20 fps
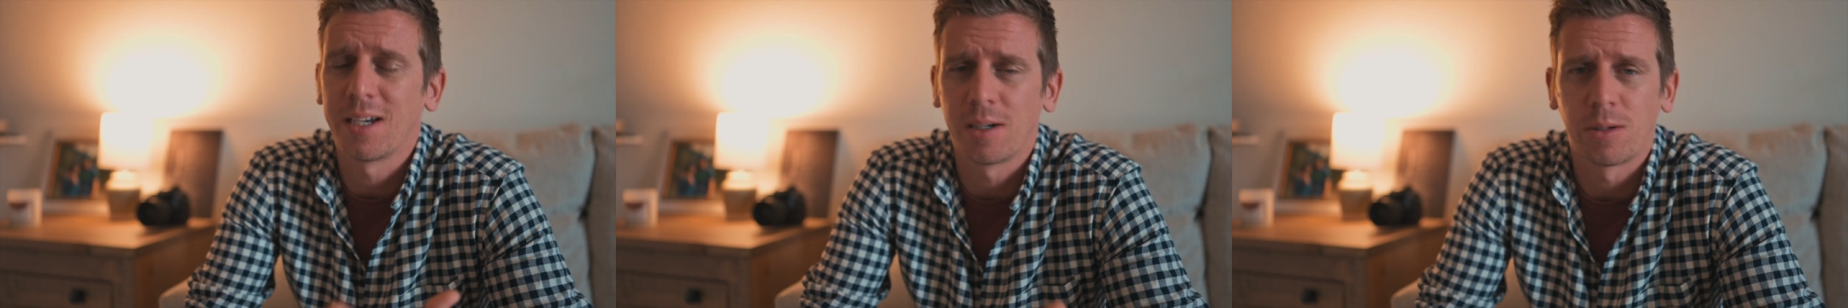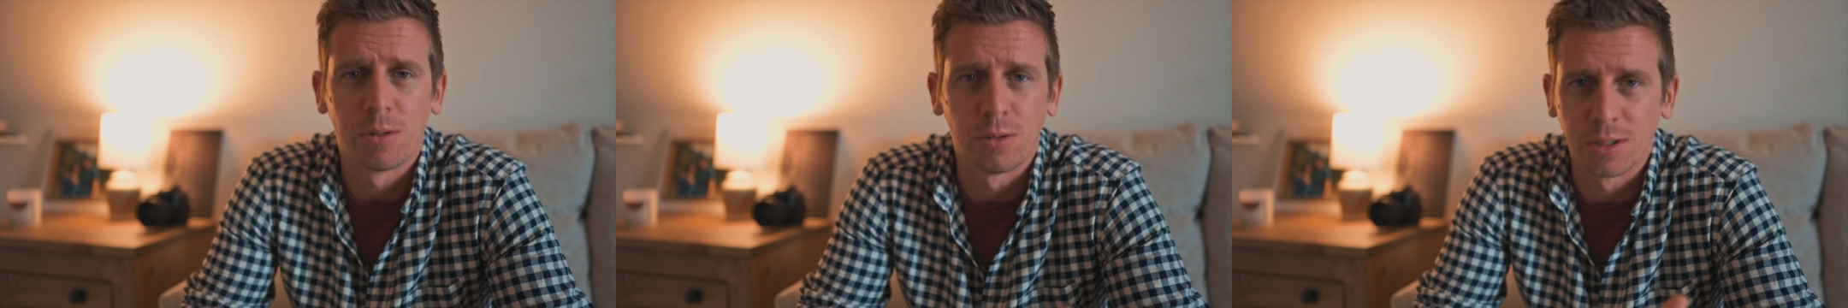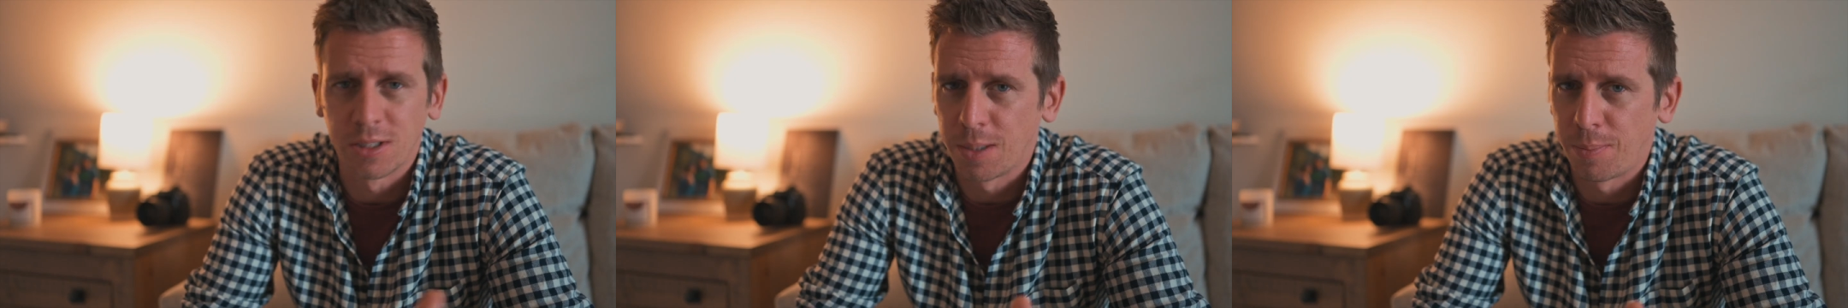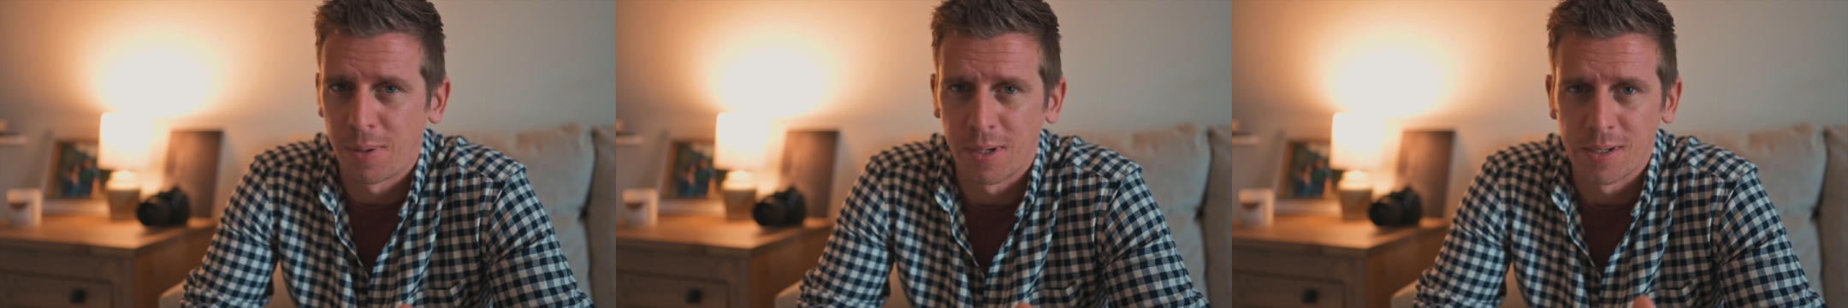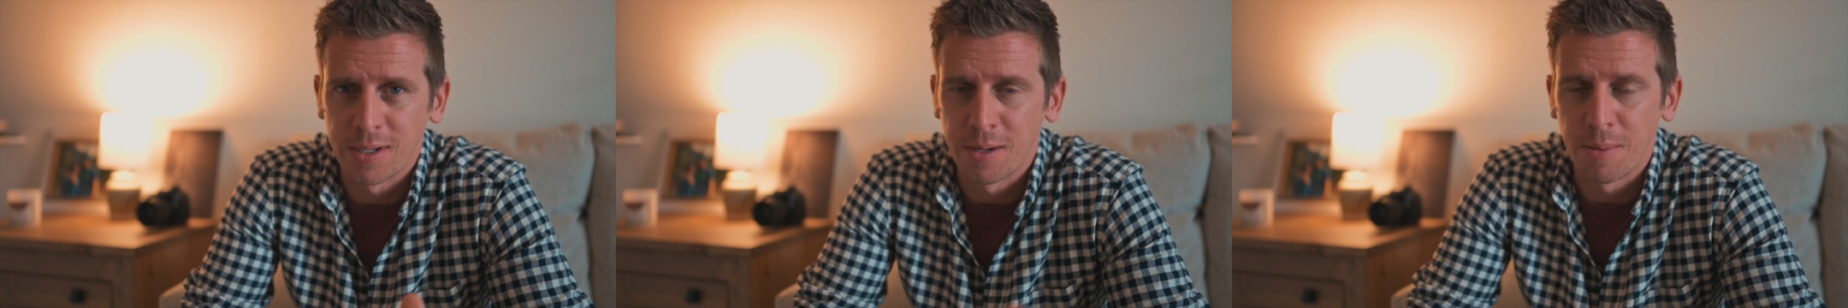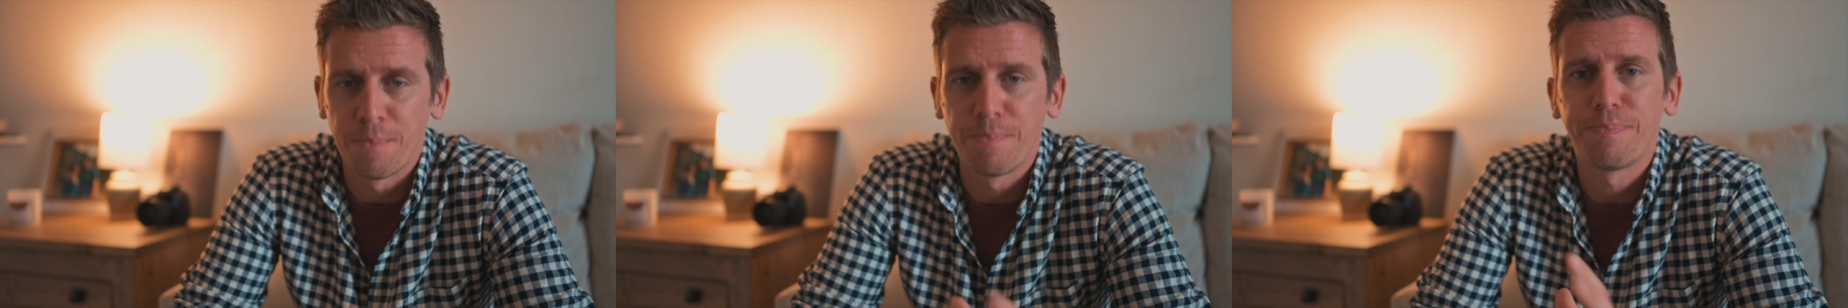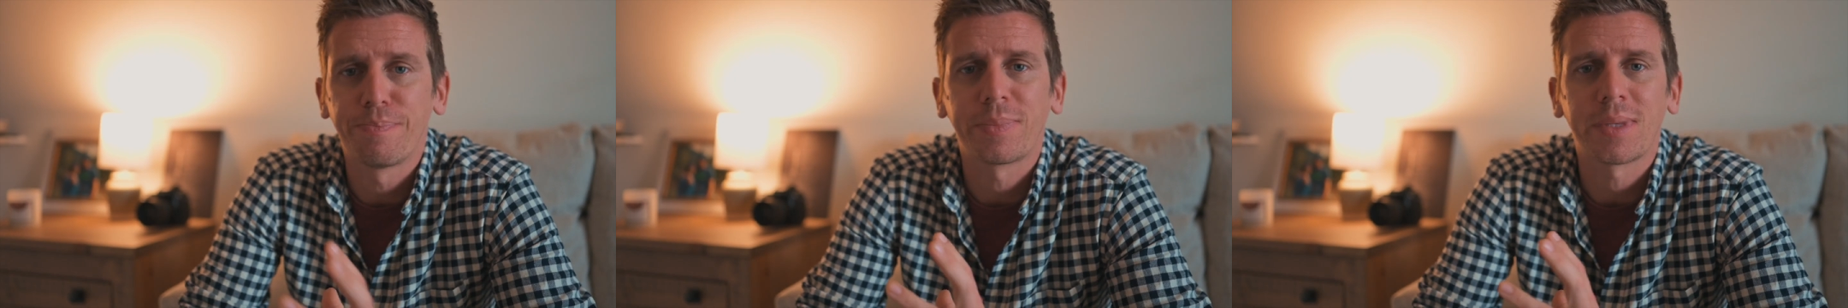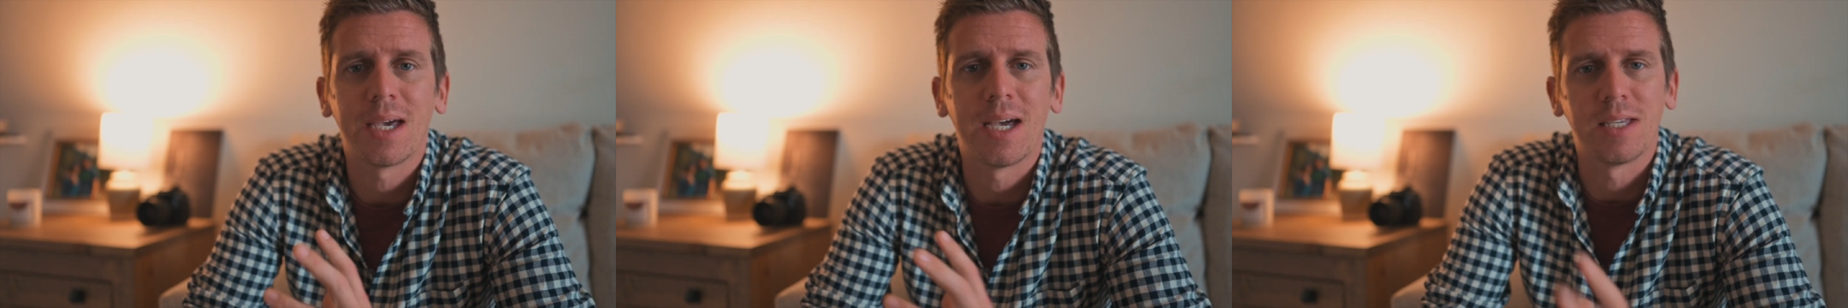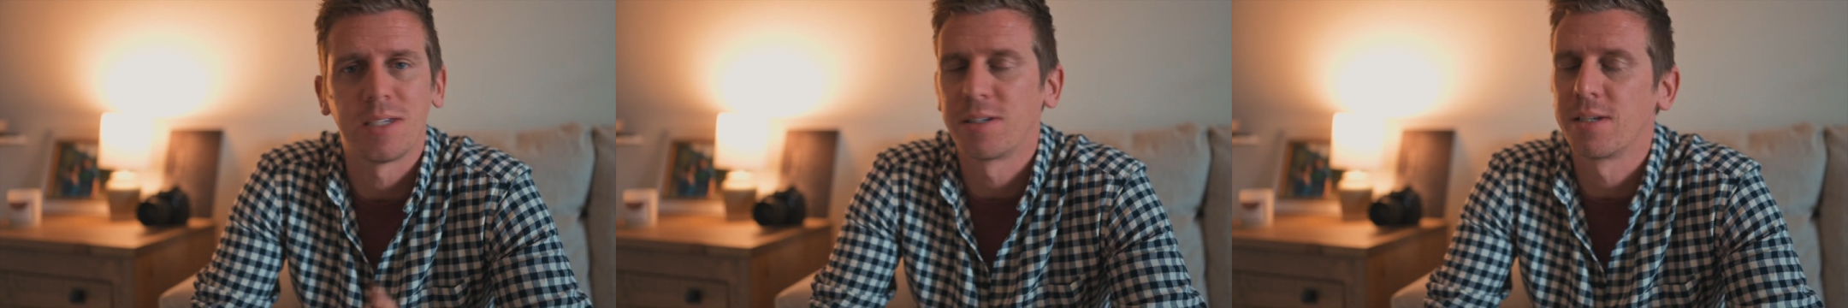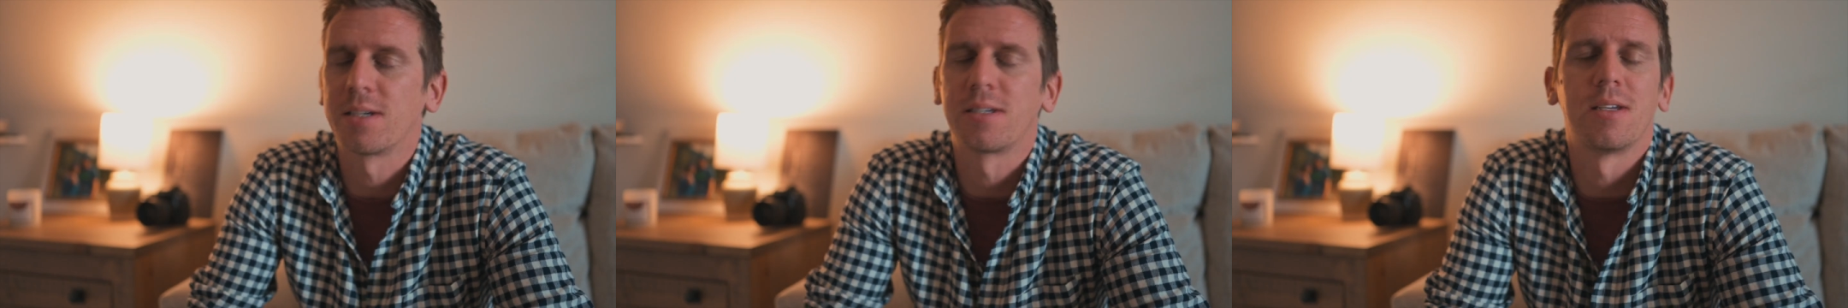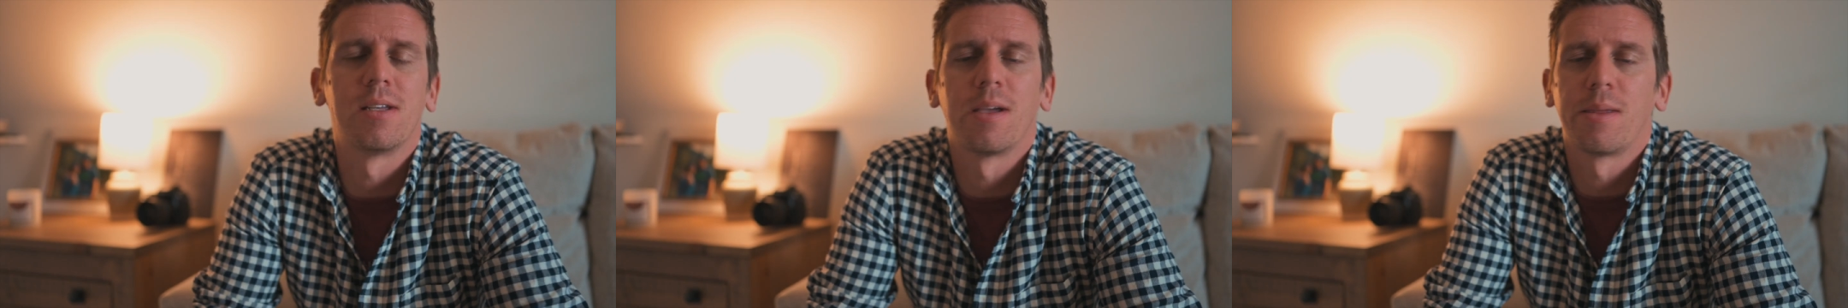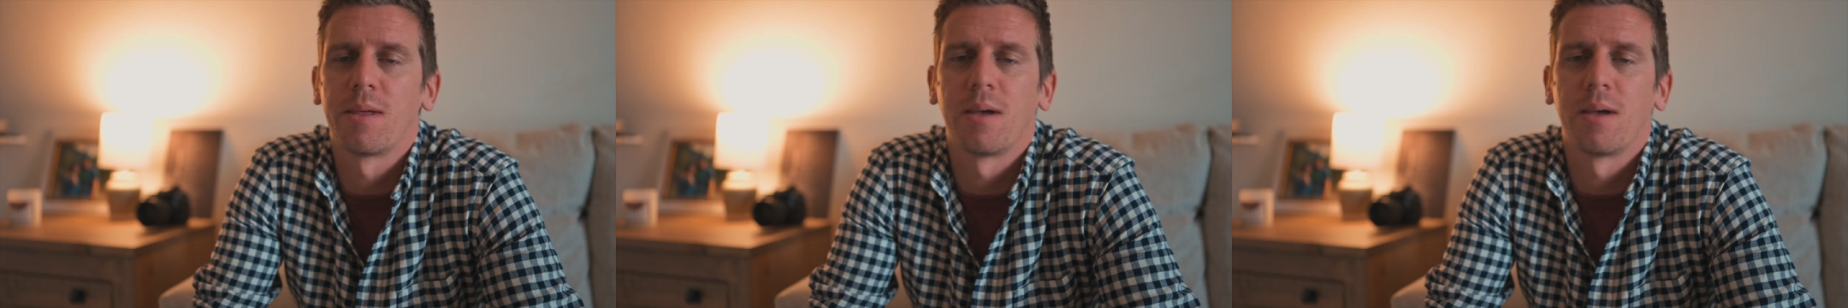get caught up on it, it's just